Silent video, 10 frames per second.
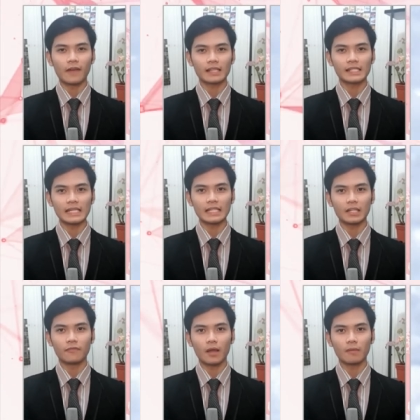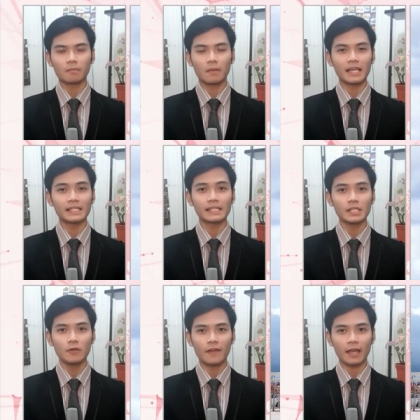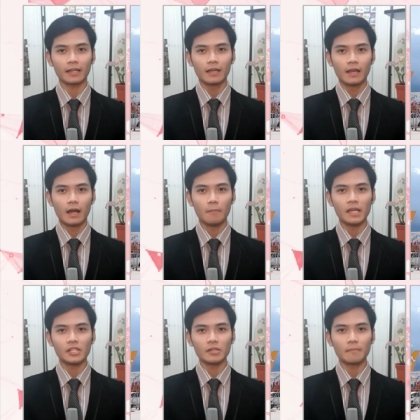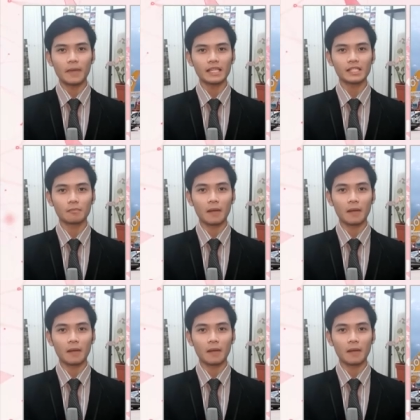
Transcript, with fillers: vaccine developed by Sinovac a Beijing-based